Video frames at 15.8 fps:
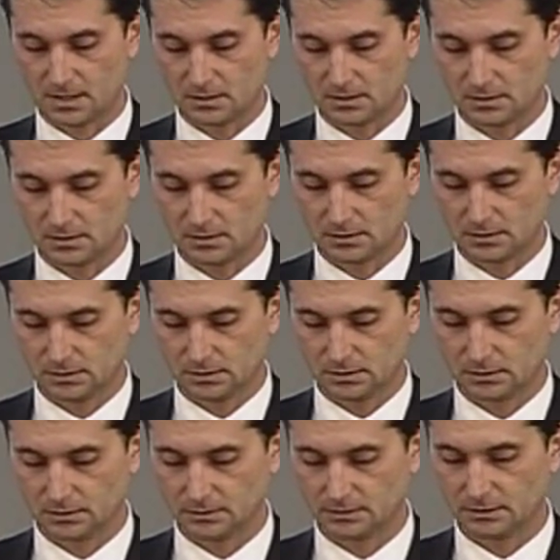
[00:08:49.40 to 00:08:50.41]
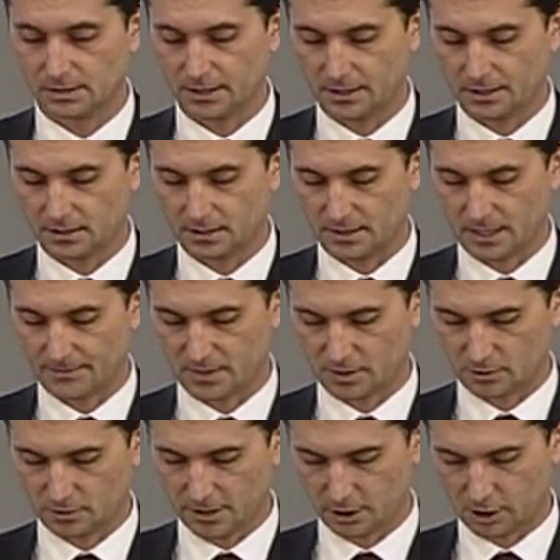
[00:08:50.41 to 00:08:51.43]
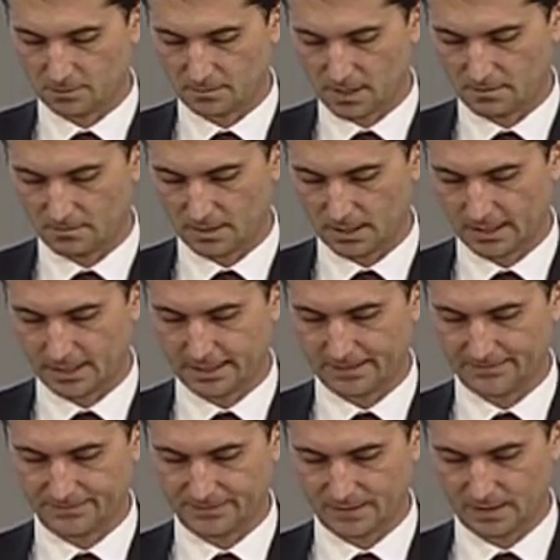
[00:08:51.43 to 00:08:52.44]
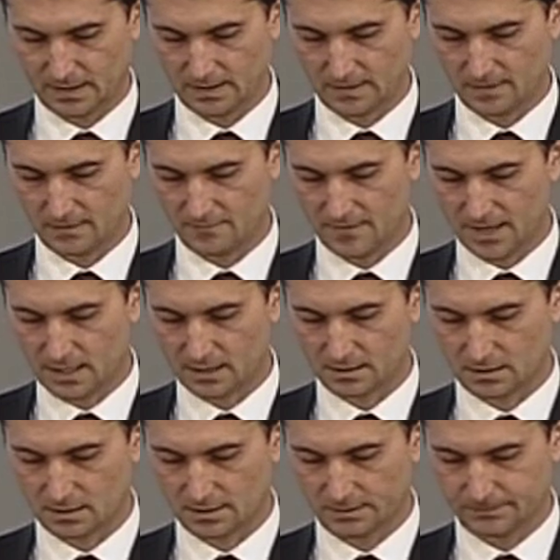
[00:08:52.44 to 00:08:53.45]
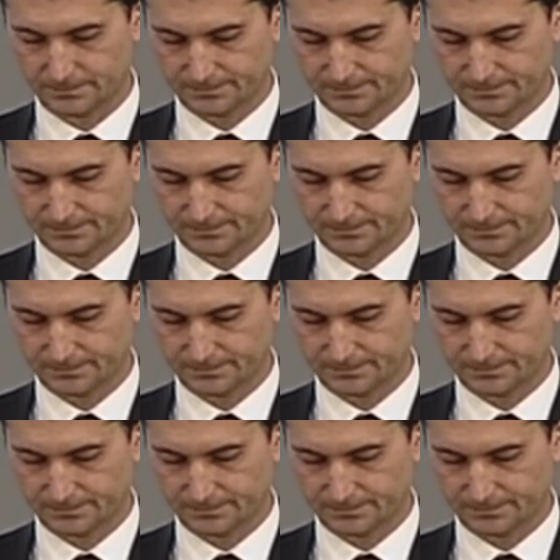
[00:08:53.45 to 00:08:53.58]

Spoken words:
What should we do? How should we act?